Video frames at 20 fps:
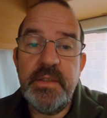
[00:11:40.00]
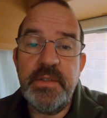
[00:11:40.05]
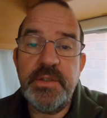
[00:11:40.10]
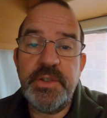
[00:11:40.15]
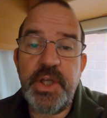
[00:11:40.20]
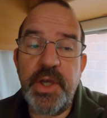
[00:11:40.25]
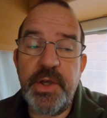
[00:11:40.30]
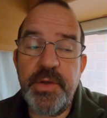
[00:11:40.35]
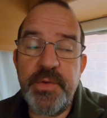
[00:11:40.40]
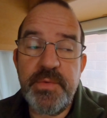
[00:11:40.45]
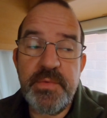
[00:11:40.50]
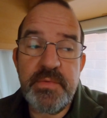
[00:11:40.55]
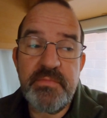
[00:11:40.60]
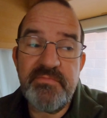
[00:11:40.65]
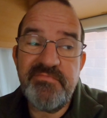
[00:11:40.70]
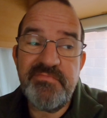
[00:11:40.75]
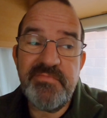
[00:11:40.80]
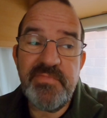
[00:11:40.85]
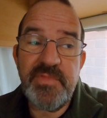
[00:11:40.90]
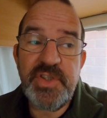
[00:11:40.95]
So
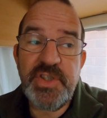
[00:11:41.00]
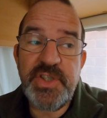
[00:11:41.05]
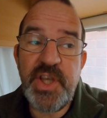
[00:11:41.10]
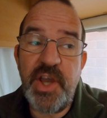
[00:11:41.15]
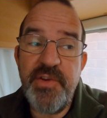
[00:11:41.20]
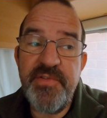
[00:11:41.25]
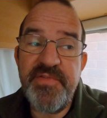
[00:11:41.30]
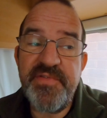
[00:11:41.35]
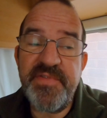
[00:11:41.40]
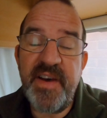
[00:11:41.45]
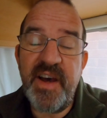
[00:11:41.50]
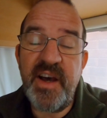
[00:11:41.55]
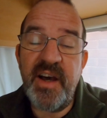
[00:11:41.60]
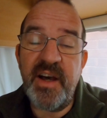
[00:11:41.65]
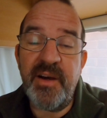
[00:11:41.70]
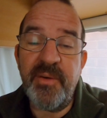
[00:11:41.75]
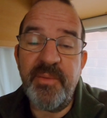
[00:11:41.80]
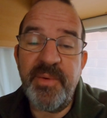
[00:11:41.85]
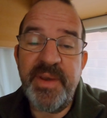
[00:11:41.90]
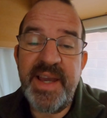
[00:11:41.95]

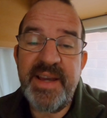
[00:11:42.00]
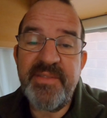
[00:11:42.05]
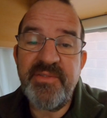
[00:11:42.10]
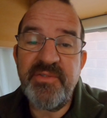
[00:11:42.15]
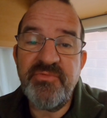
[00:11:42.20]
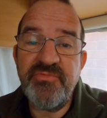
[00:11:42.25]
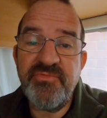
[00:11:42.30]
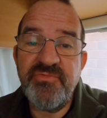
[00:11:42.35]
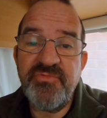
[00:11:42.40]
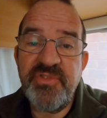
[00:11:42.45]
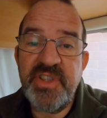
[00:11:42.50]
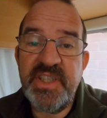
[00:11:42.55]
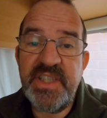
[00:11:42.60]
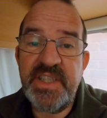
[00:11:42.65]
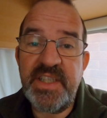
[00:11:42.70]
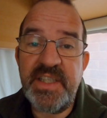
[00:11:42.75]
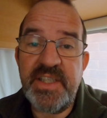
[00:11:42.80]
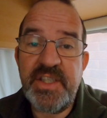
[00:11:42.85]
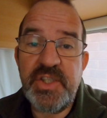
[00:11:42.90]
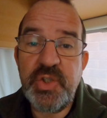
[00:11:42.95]
far we haven't
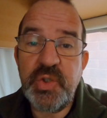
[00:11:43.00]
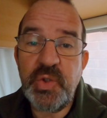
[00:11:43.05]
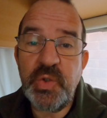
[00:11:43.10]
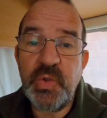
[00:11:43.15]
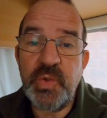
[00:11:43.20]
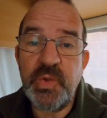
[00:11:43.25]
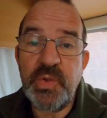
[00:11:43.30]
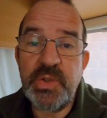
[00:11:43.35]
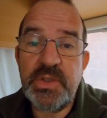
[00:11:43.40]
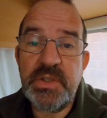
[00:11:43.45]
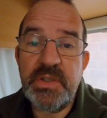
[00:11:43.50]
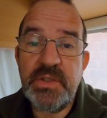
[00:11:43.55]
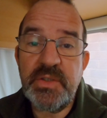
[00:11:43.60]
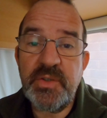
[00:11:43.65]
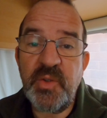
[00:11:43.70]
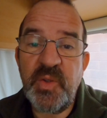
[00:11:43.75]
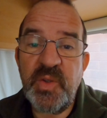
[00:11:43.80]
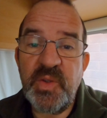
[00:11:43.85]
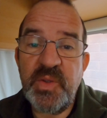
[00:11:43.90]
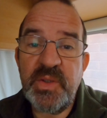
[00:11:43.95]
really talked,
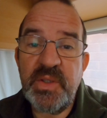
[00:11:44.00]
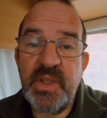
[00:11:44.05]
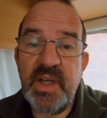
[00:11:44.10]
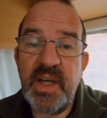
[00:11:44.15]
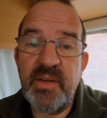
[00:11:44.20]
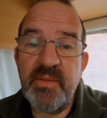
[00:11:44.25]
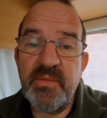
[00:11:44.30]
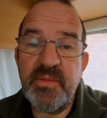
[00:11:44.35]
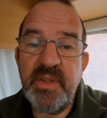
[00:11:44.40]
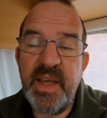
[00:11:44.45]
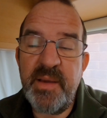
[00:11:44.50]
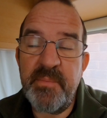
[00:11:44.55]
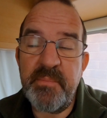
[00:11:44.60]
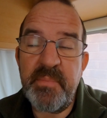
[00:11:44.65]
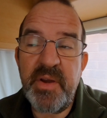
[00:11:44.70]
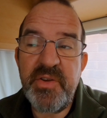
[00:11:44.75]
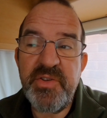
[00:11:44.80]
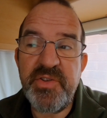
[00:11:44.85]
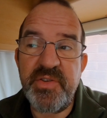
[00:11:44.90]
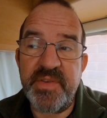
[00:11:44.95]
or yeah,
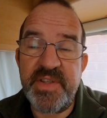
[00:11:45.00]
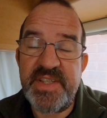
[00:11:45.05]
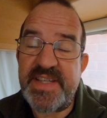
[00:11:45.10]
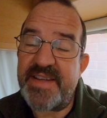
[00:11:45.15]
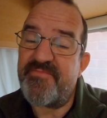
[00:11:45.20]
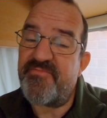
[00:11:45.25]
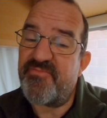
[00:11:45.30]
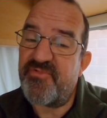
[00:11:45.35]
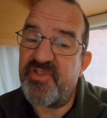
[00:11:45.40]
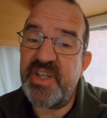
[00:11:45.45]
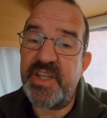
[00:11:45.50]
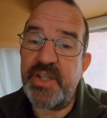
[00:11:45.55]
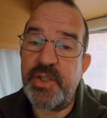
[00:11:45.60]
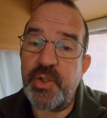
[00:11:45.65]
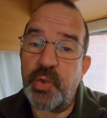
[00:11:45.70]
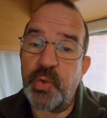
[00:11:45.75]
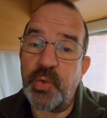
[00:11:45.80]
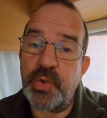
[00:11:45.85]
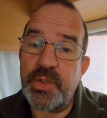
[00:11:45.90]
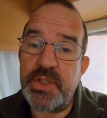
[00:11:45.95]
both of us haven't really
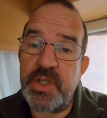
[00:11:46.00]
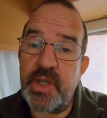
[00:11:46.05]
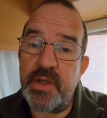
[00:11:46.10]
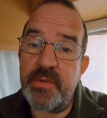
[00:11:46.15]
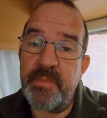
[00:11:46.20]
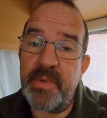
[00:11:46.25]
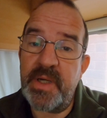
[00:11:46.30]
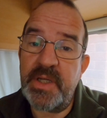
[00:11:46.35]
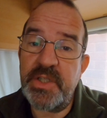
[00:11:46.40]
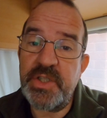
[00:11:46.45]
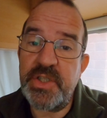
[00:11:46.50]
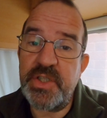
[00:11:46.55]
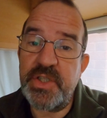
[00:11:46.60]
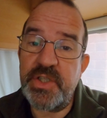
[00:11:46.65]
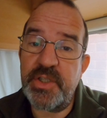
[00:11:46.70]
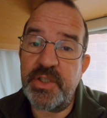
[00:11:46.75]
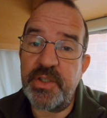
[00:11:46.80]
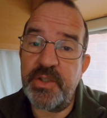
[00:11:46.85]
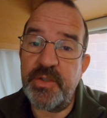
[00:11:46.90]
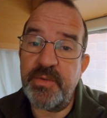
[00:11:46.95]
talked so much
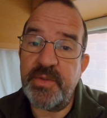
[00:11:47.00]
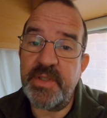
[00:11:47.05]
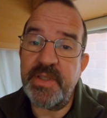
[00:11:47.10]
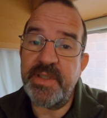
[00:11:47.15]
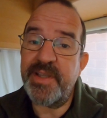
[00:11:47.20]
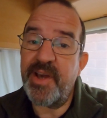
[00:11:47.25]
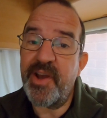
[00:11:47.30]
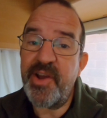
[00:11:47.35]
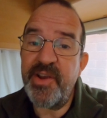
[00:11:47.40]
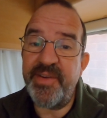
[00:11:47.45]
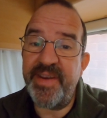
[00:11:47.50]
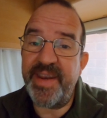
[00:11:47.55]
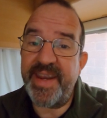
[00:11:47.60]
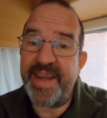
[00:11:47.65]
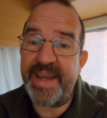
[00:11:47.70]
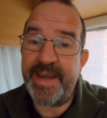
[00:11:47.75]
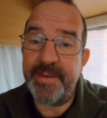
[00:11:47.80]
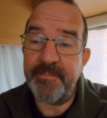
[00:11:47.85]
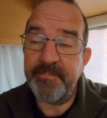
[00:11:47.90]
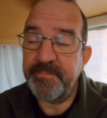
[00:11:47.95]
to the diary
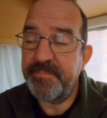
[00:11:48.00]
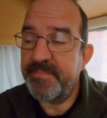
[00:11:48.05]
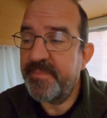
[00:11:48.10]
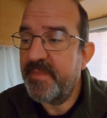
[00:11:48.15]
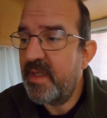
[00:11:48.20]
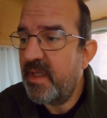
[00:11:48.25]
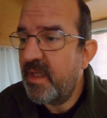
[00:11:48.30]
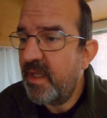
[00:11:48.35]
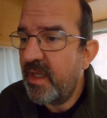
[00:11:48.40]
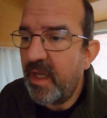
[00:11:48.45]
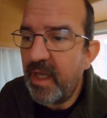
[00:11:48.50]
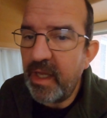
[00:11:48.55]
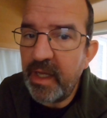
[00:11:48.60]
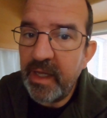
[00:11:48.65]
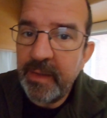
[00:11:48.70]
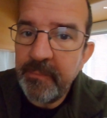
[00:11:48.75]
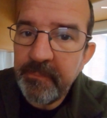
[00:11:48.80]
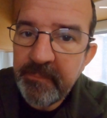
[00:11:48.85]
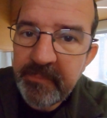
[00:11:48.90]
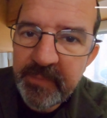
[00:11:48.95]
cam.
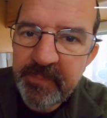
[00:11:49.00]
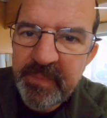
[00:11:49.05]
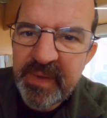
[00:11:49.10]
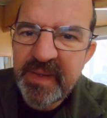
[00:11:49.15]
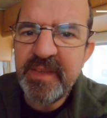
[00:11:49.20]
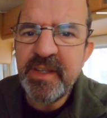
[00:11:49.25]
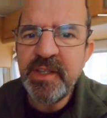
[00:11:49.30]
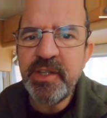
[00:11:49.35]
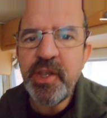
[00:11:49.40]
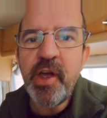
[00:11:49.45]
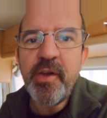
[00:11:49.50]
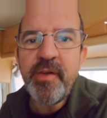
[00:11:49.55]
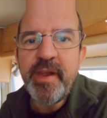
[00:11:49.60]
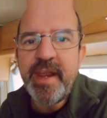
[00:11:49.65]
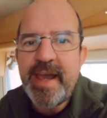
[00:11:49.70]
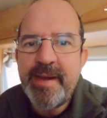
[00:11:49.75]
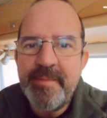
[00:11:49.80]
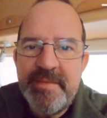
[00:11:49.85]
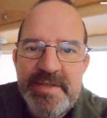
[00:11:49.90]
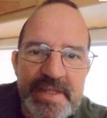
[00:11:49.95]
But the diary
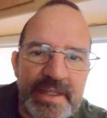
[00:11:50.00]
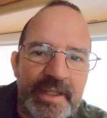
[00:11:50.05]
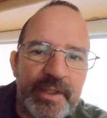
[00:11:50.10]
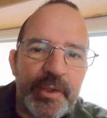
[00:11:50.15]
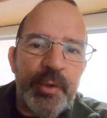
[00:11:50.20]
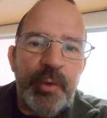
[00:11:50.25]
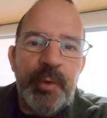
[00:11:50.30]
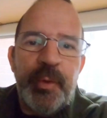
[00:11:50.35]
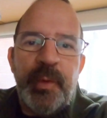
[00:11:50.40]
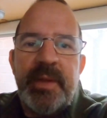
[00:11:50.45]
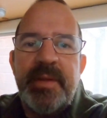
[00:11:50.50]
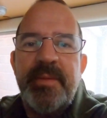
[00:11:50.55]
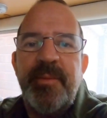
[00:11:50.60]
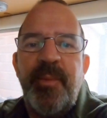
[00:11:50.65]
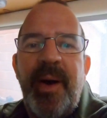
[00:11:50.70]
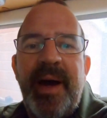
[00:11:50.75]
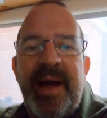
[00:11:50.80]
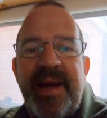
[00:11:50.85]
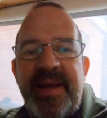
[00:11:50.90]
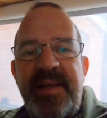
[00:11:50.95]
cam is a little
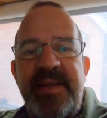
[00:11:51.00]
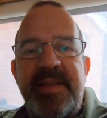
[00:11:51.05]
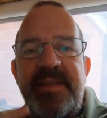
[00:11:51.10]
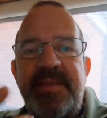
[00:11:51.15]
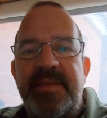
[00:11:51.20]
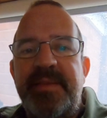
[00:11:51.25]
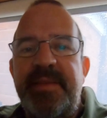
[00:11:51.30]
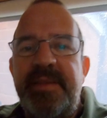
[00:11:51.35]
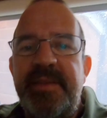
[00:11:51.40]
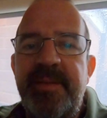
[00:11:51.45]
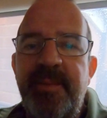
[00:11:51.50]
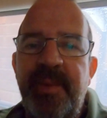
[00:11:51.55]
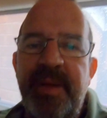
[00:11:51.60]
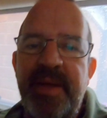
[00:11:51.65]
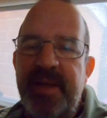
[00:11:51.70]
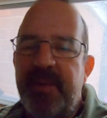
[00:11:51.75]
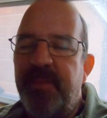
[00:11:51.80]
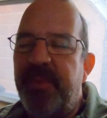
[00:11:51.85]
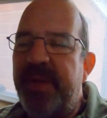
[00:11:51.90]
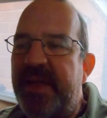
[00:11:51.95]
way
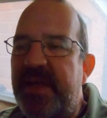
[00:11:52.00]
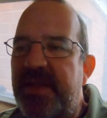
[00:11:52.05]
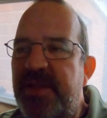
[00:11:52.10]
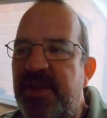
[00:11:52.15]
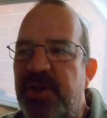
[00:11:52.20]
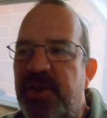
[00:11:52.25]
where we can